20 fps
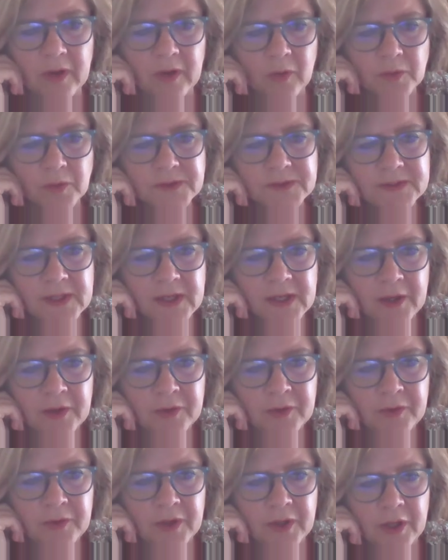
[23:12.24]

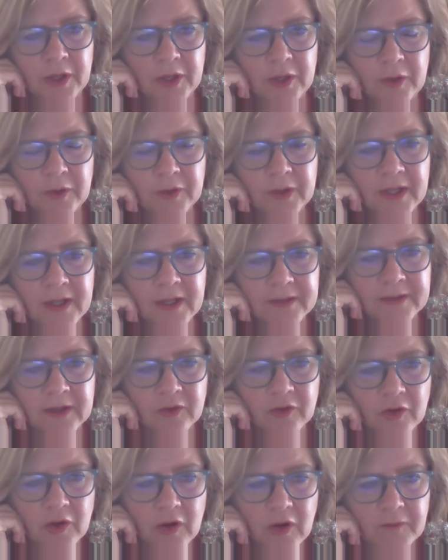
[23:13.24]
Also looking at the
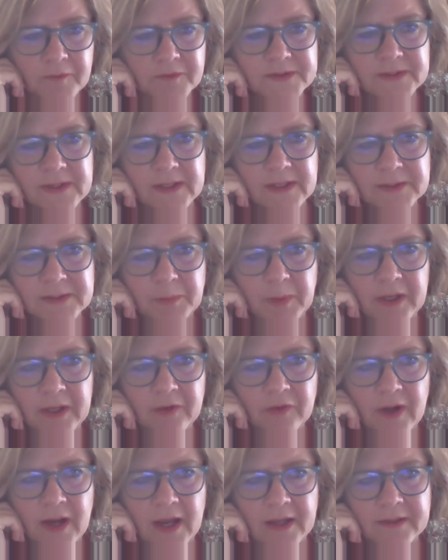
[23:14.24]
crafts that's being
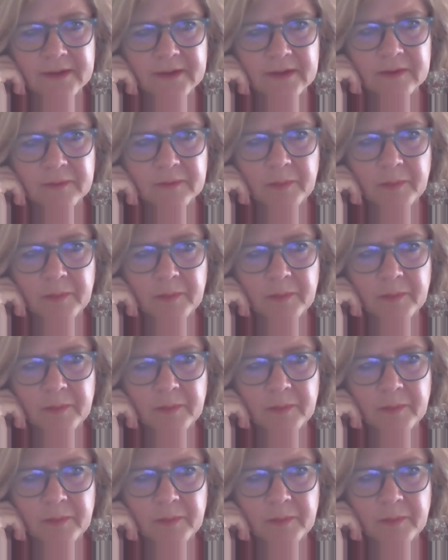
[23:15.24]
created,